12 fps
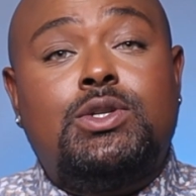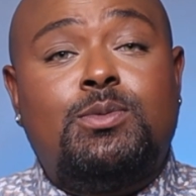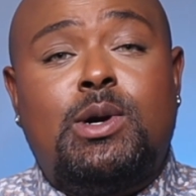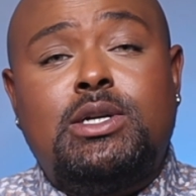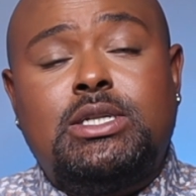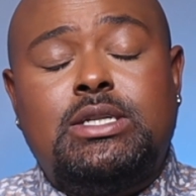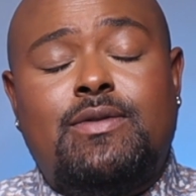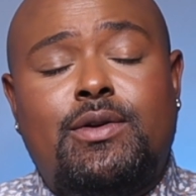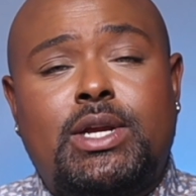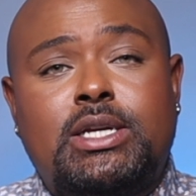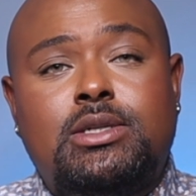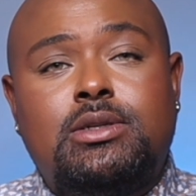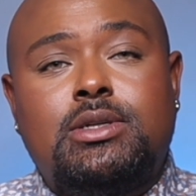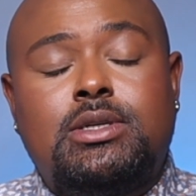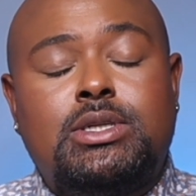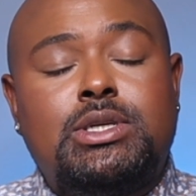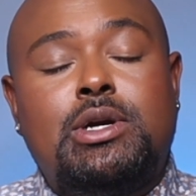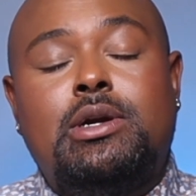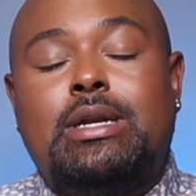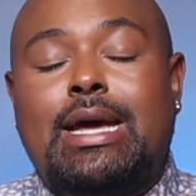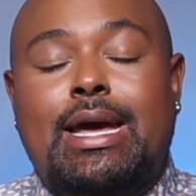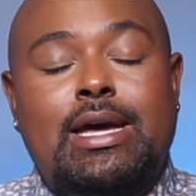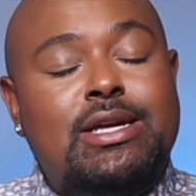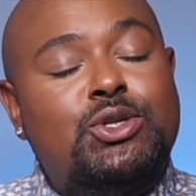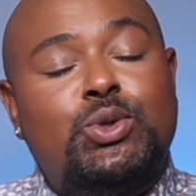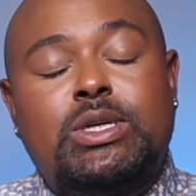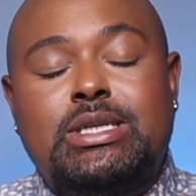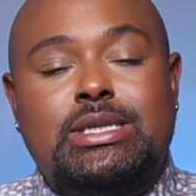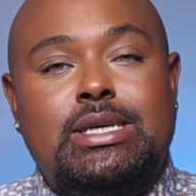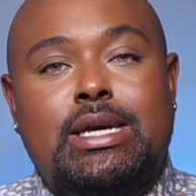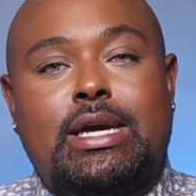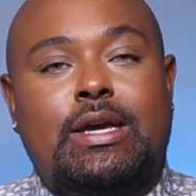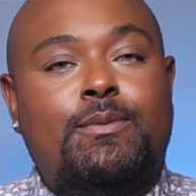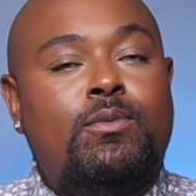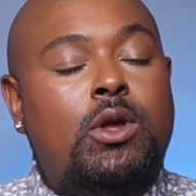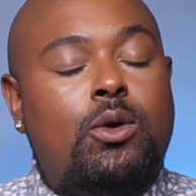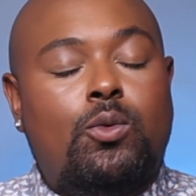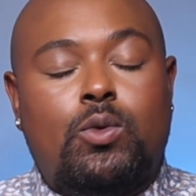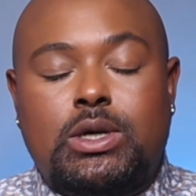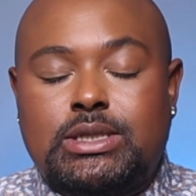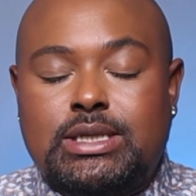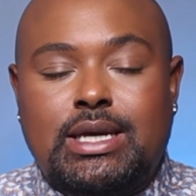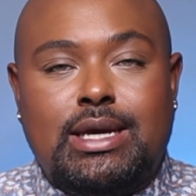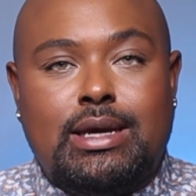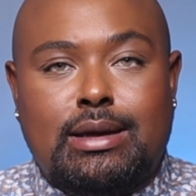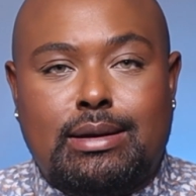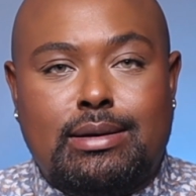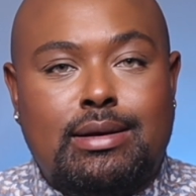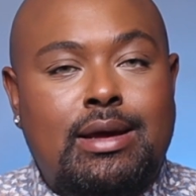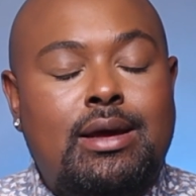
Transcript: as far as this foundation is concerned, as you can see, once again,